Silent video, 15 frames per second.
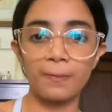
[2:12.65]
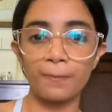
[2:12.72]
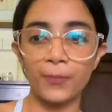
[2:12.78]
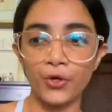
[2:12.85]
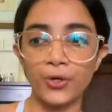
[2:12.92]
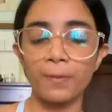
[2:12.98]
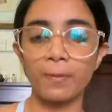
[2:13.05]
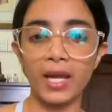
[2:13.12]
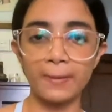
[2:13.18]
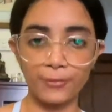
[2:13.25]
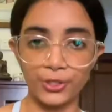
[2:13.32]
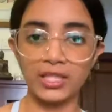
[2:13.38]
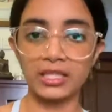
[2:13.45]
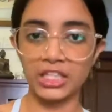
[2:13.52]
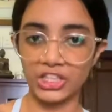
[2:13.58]
put my
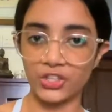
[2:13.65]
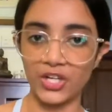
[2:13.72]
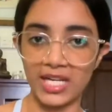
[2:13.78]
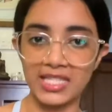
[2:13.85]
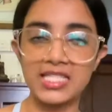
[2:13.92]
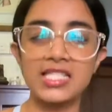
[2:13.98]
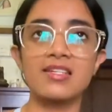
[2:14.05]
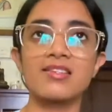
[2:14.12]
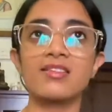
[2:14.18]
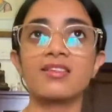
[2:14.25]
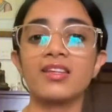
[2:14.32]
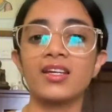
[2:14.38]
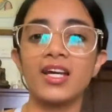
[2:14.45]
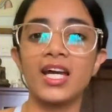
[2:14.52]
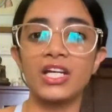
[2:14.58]
predicted grades
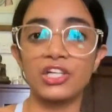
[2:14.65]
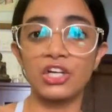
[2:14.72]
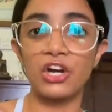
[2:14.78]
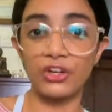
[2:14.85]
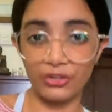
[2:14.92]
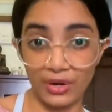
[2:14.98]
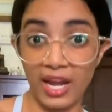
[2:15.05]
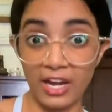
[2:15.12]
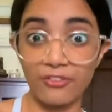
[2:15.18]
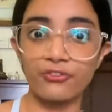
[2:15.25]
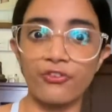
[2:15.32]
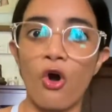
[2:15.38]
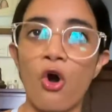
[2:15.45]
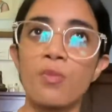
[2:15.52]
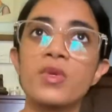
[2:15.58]
in grade
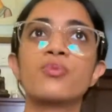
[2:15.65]
form.